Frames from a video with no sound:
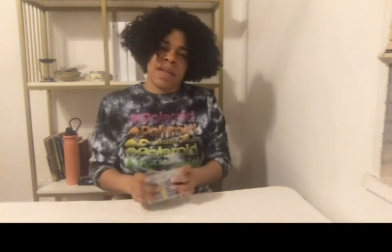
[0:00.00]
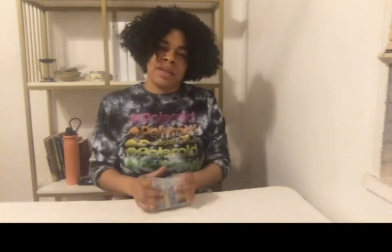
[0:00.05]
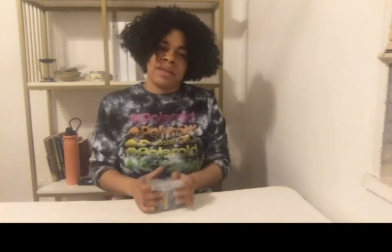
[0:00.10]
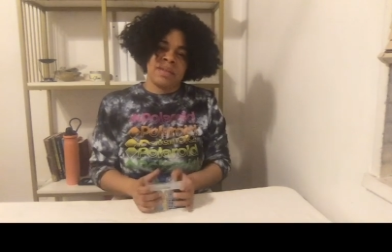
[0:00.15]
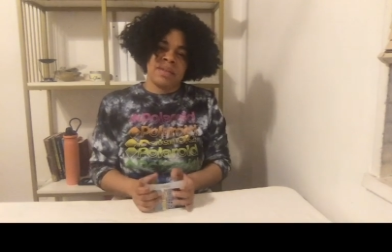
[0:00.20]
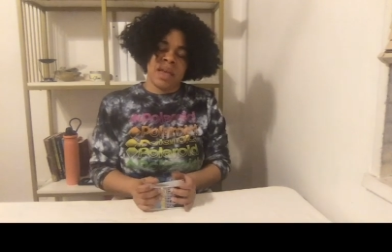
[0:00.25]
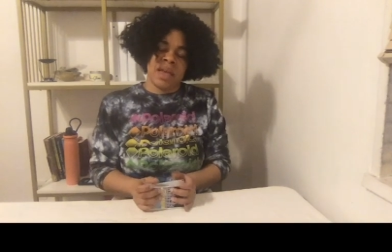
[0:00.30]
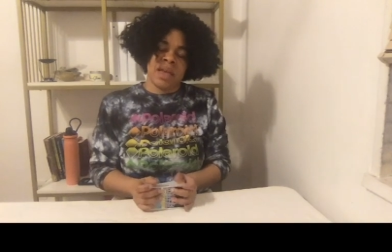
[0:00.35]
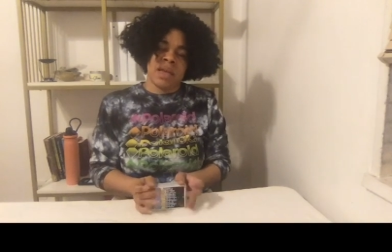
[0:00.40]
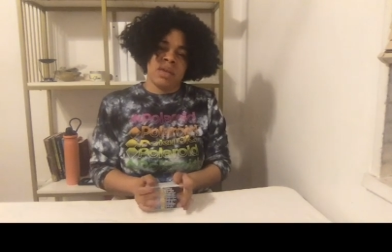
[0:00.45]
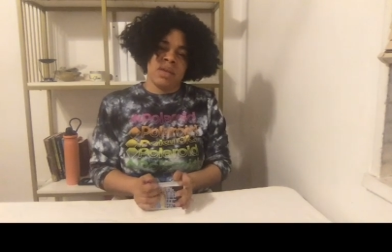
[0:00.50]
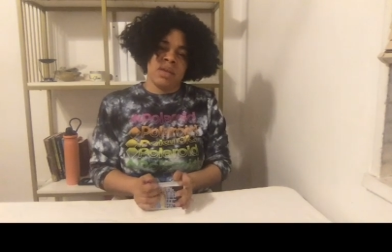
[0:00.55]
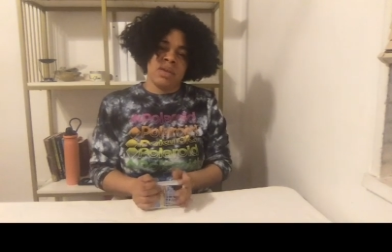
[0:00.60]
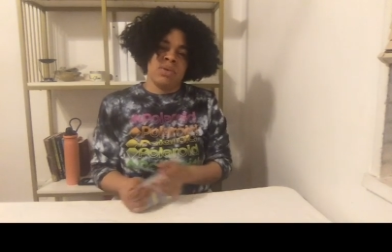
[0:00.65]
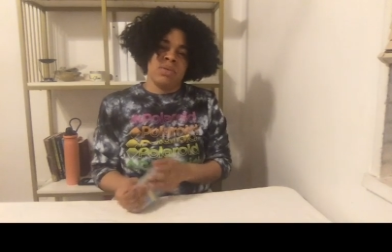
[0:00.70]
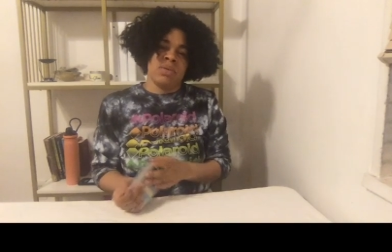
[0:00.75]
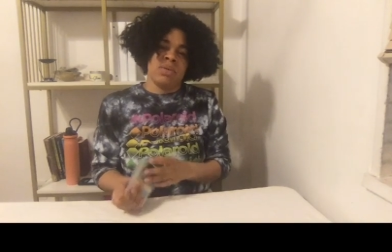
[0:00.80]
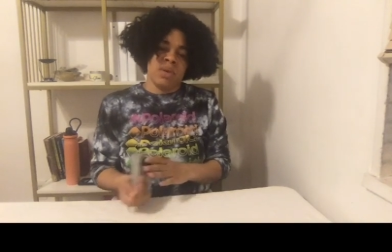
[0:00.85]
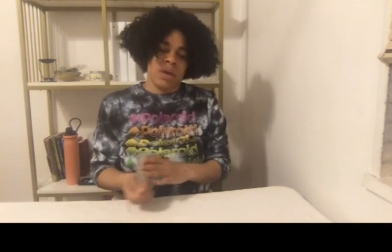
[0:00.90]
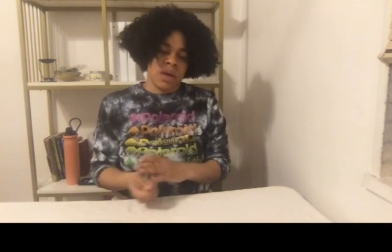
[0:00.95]
taking you
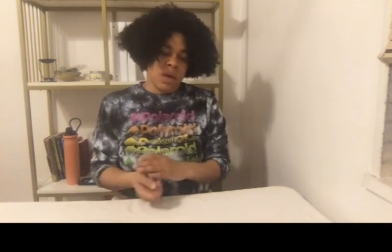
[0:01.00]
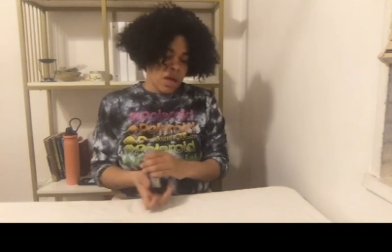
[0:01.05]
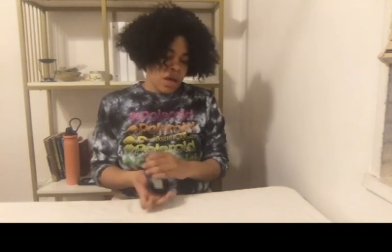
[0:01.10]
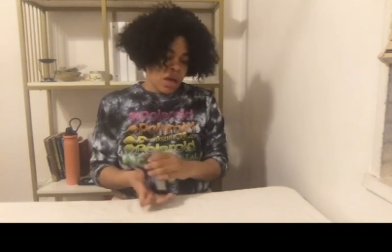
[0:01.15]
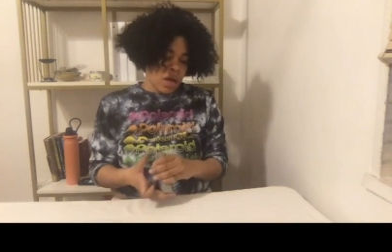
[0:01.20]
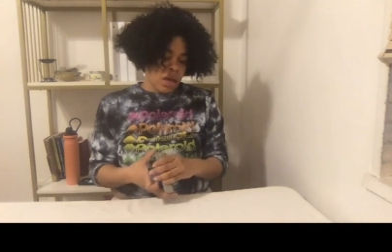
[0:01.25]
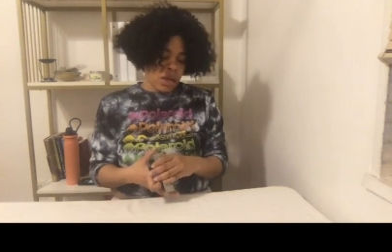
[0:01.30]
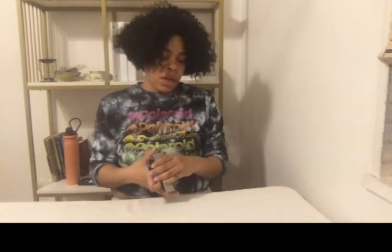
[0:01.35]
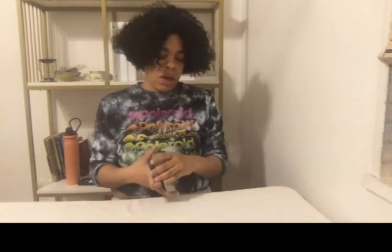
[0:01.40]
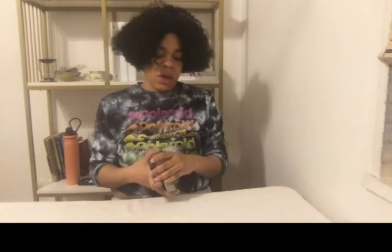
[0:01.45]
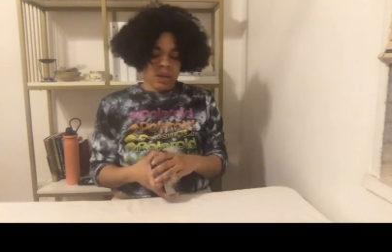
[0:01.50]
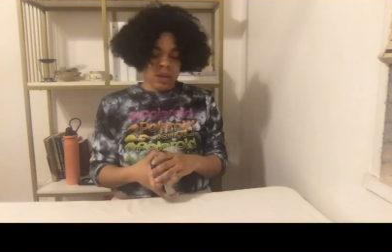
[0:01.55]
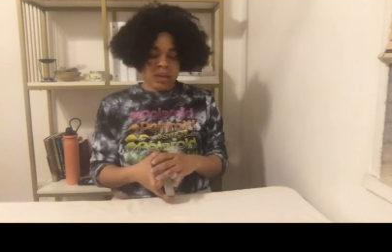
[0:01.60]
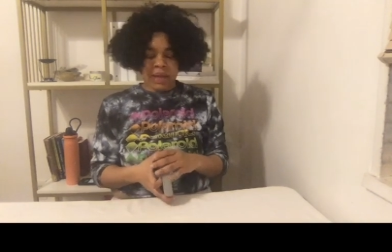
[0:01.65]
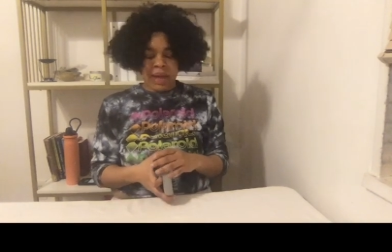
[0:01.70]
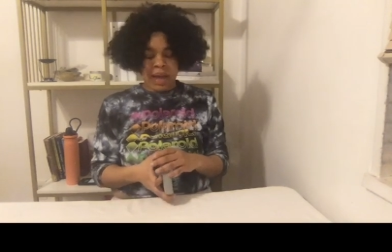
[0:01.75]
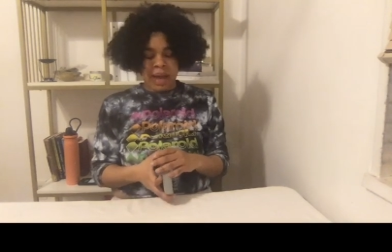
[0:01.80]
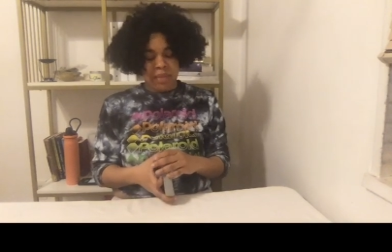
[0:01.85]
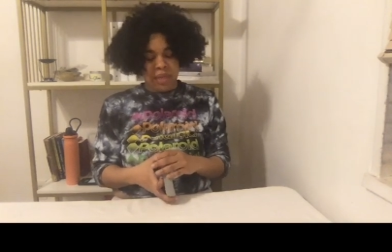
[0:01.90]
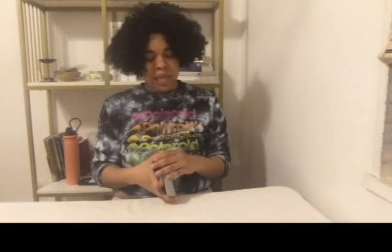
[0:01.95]
a long
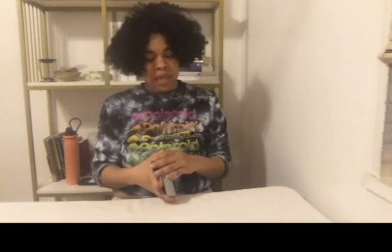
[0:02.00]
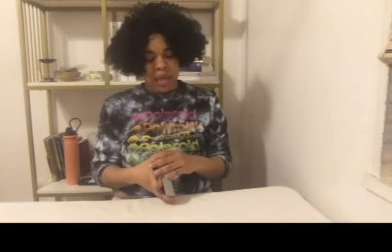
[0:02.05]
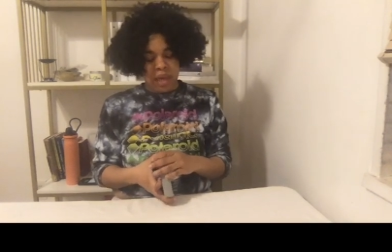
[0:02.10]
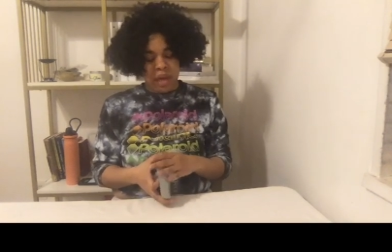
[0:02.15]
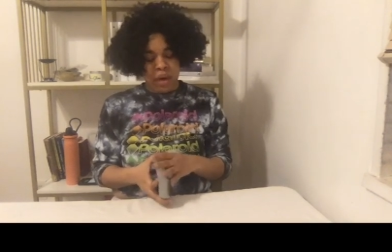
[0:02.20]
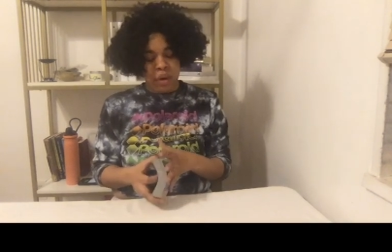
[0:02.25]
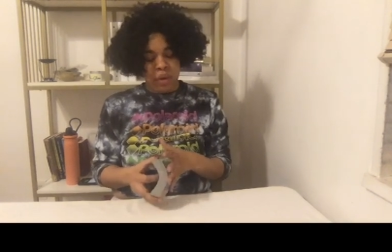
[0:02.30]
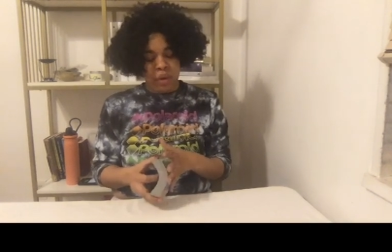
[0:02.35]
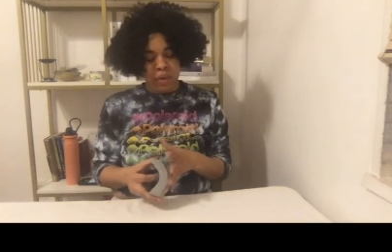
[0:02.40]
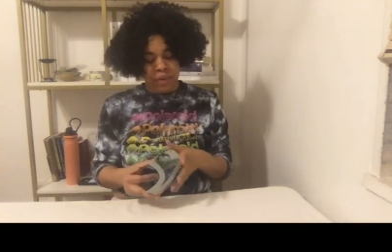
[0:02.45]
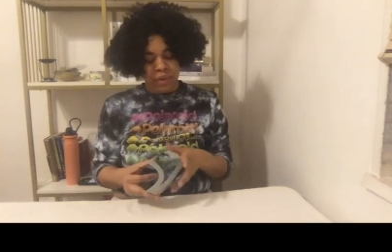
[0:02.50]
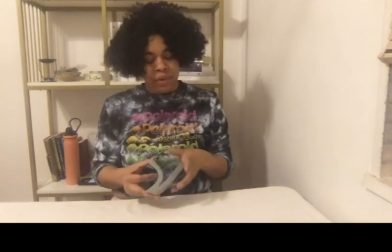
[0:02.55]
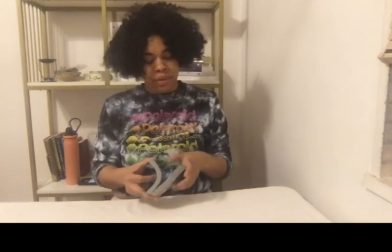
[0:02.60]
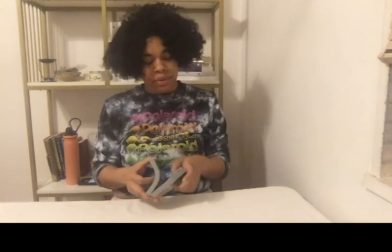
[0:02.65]
time to get over.